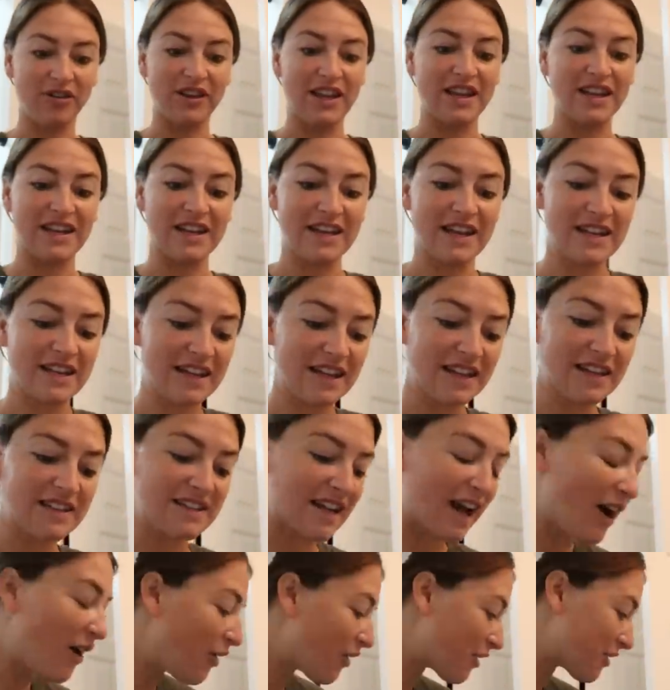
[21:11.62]
Are they gonna get kicked
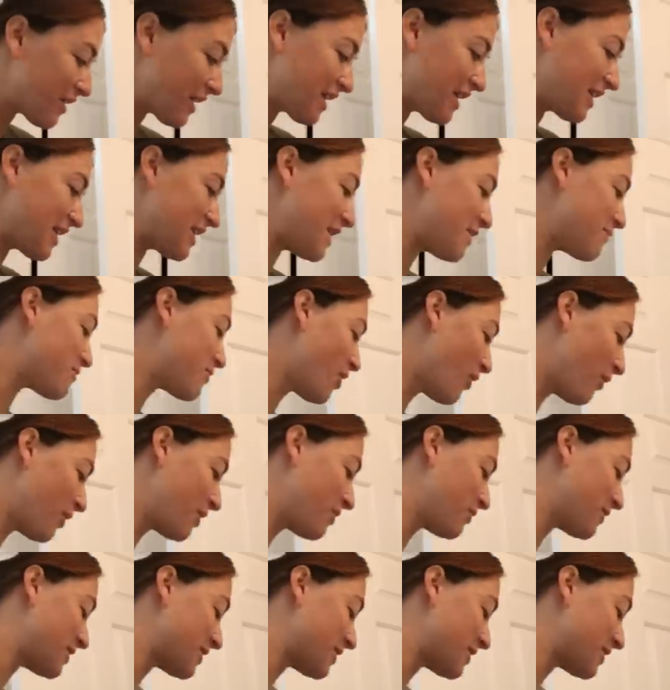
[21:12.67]
out? Are they gonna keep going?